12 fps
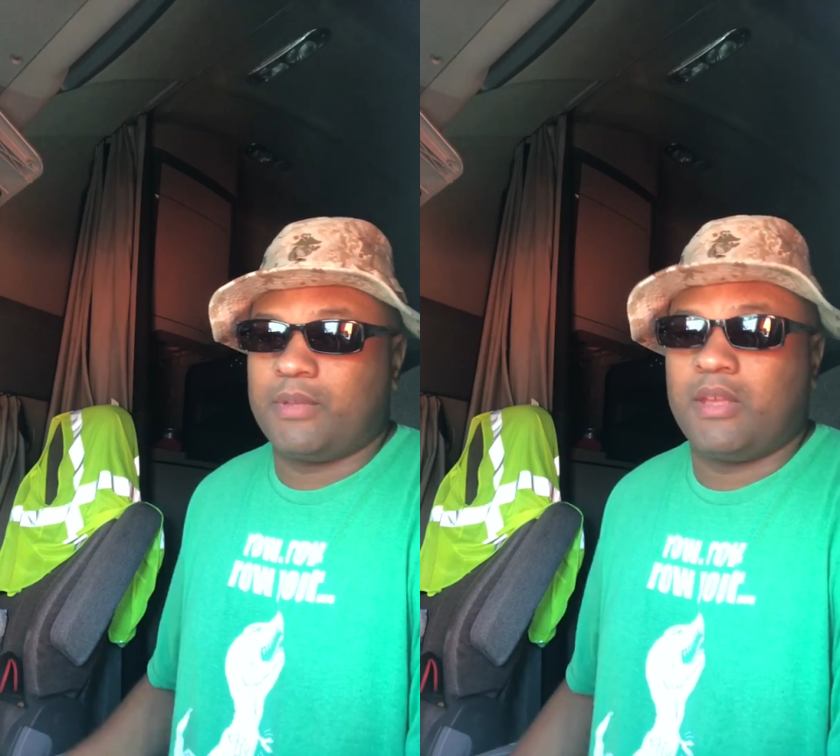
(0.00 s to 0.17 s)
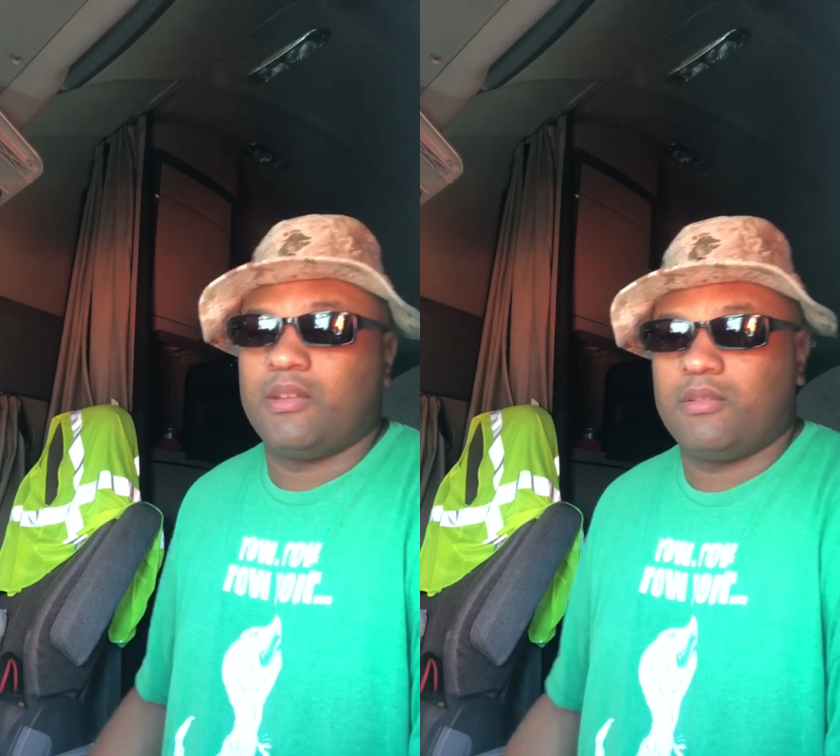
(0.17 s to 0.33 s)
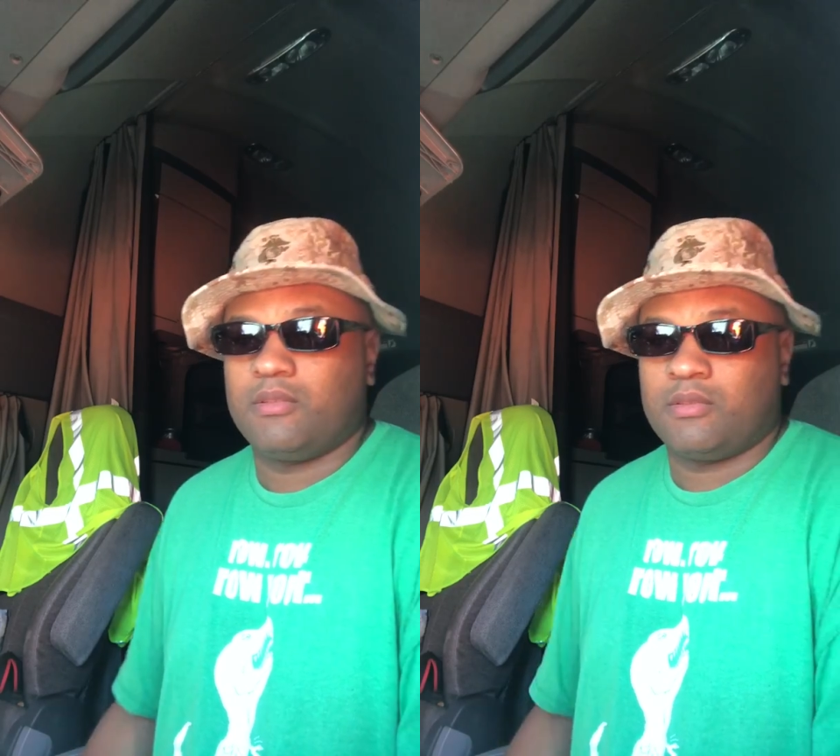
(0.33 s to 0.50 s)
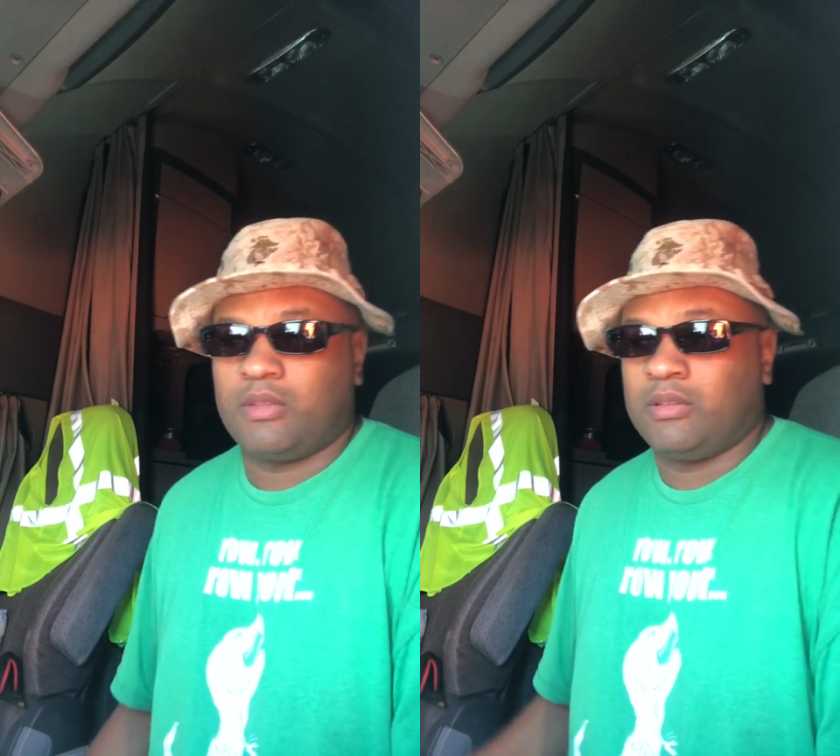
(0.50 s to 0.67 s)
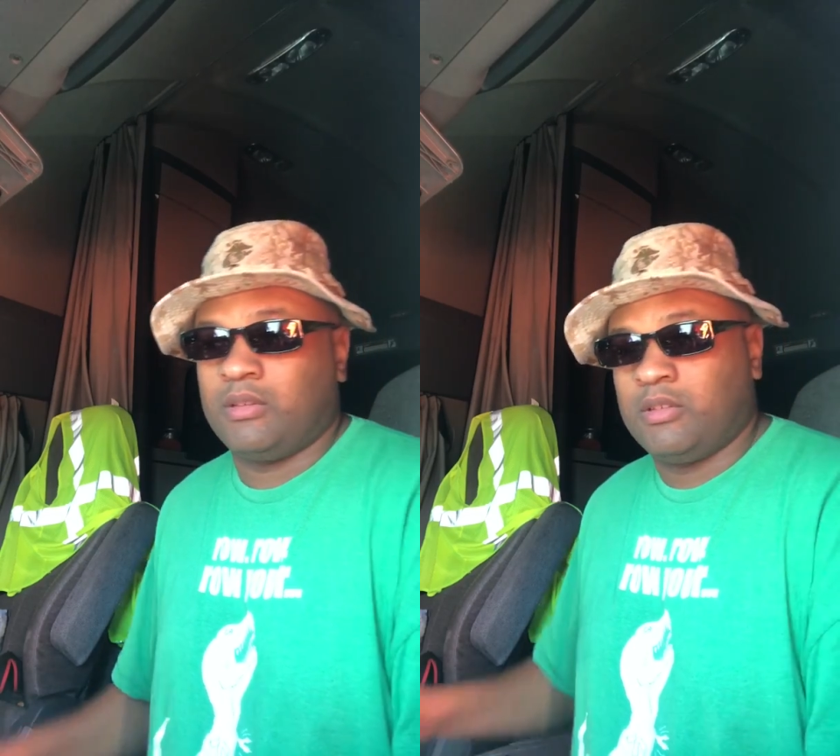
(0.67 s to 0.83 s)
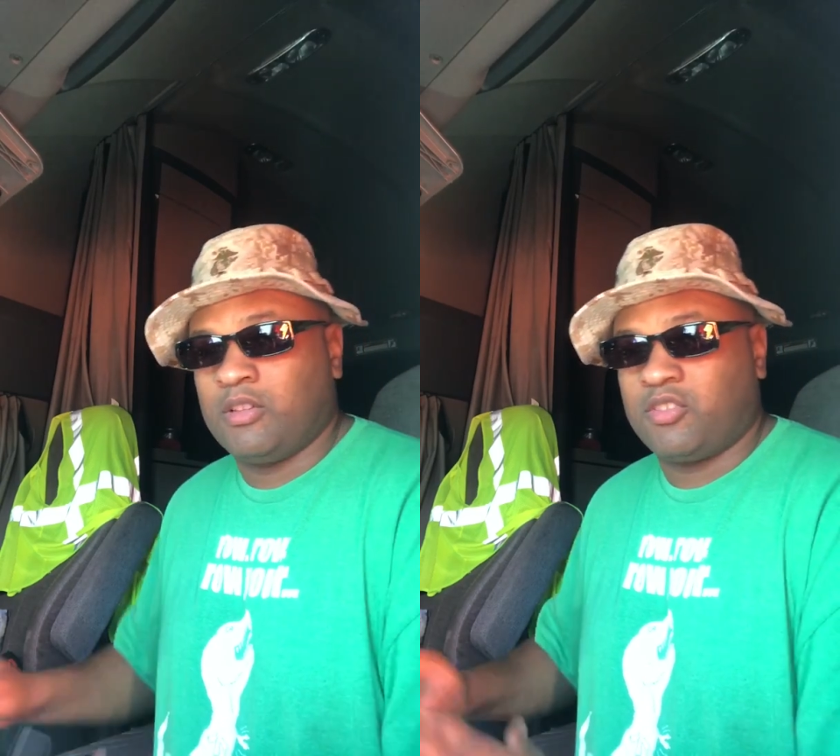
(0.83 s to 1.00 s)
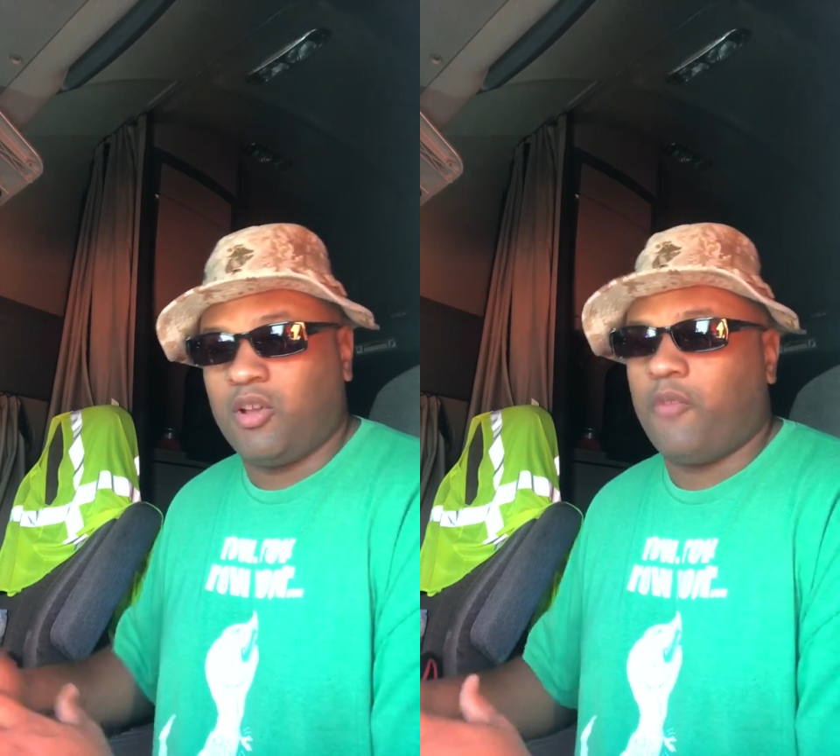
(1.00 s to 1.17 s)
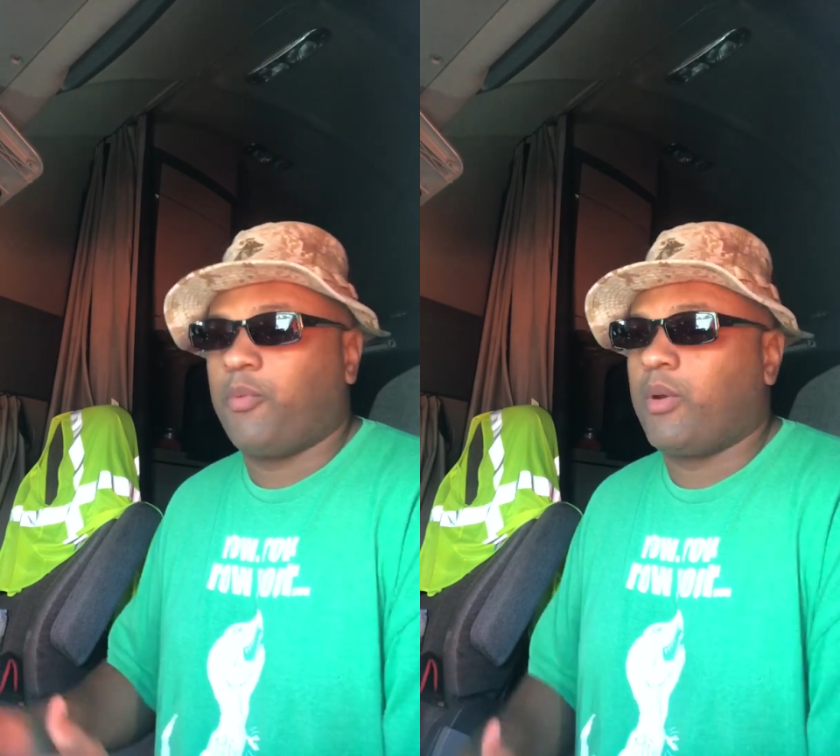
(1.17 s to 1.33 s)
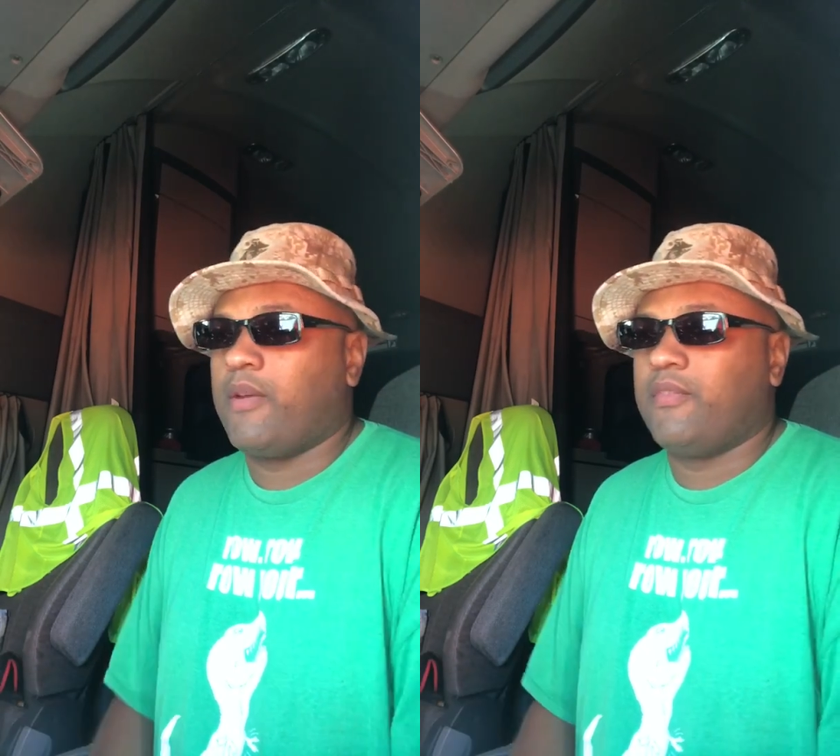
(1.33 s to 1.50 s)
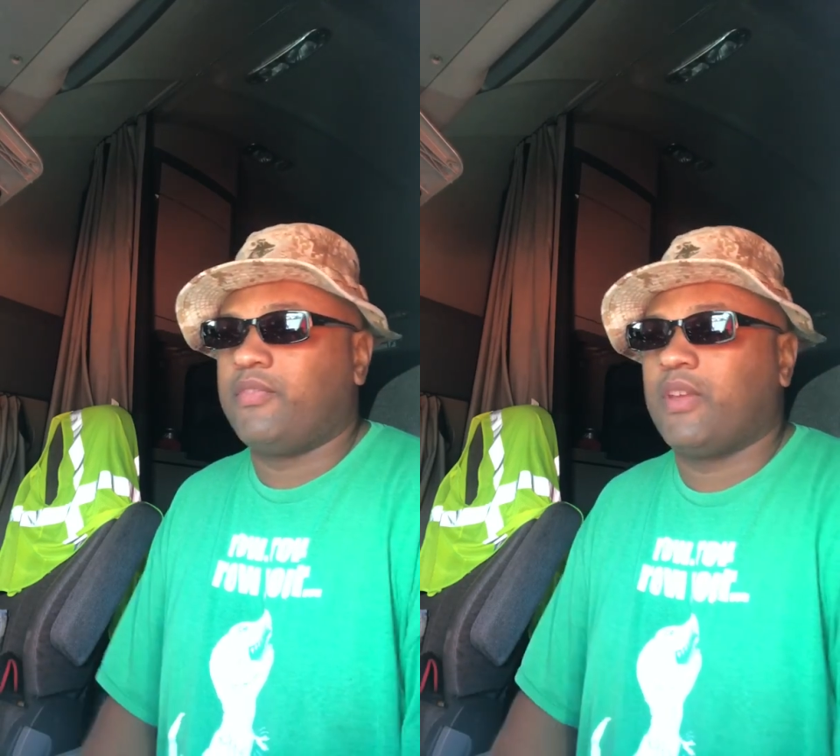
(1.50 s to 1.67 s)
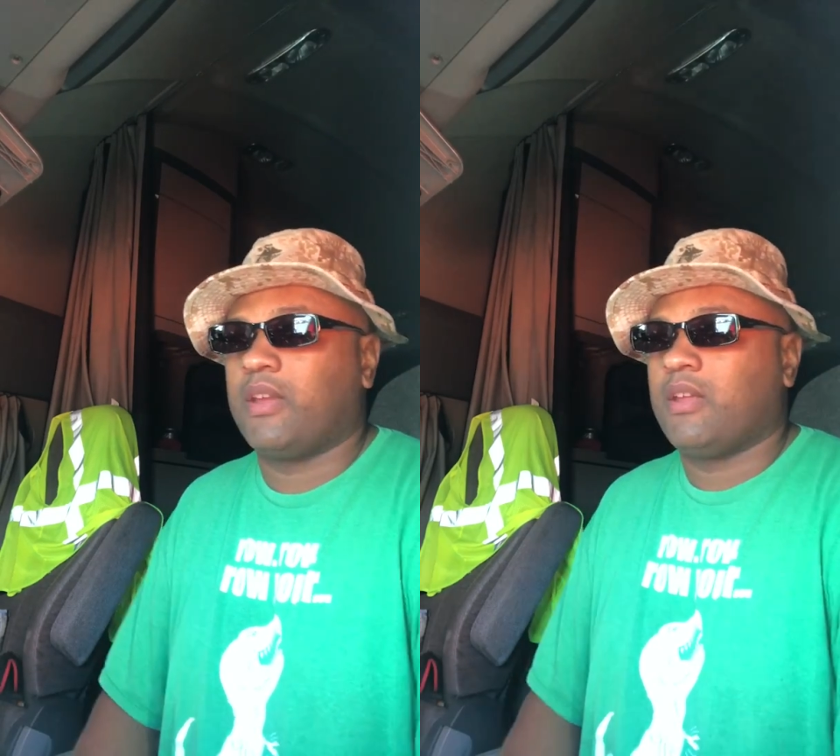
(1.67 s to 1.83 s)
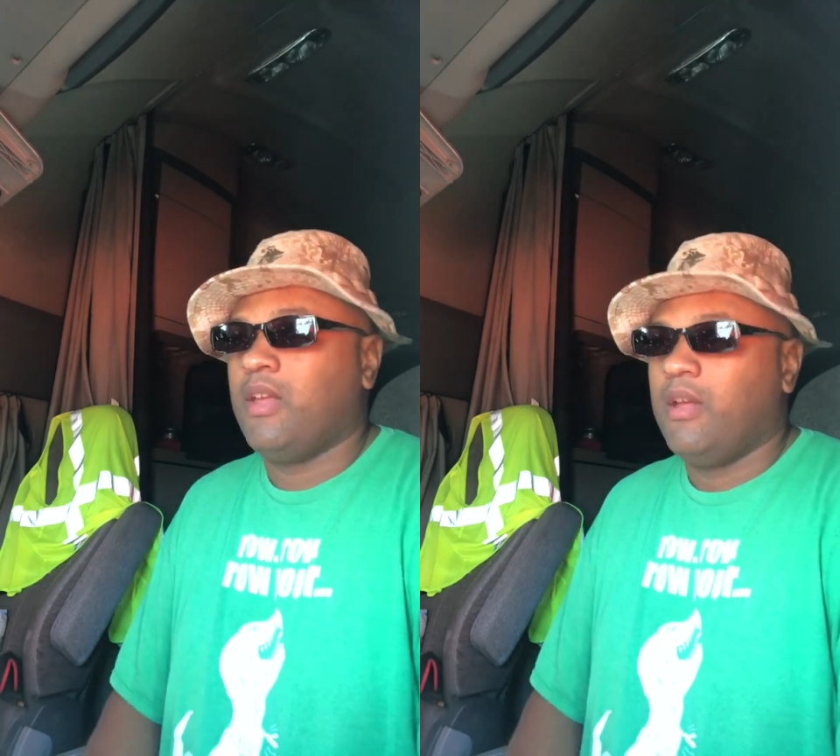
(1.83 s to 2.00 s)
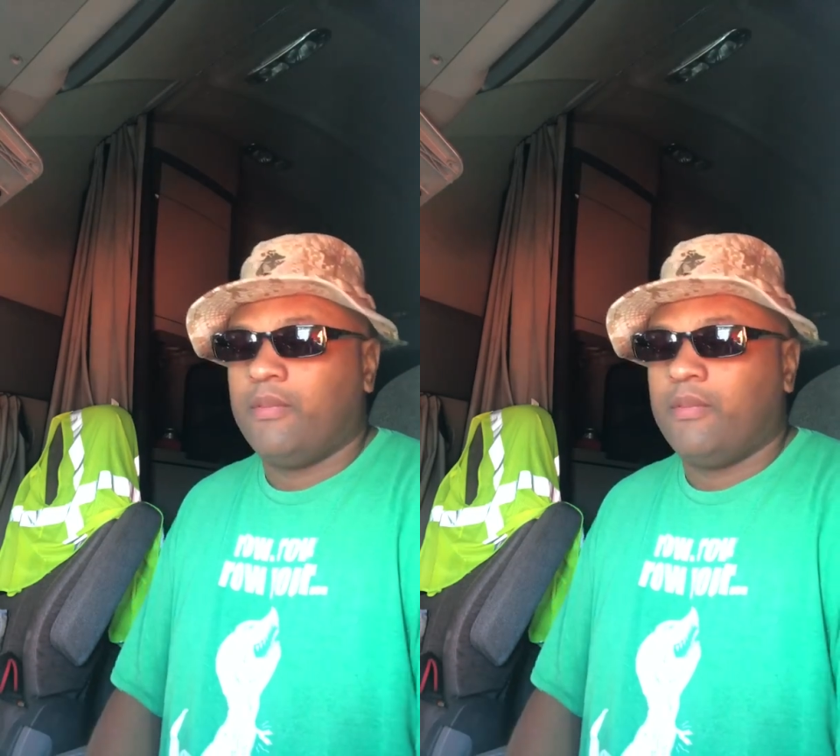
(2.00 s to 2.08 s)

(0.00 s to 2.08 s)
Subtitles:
to get the software, everything.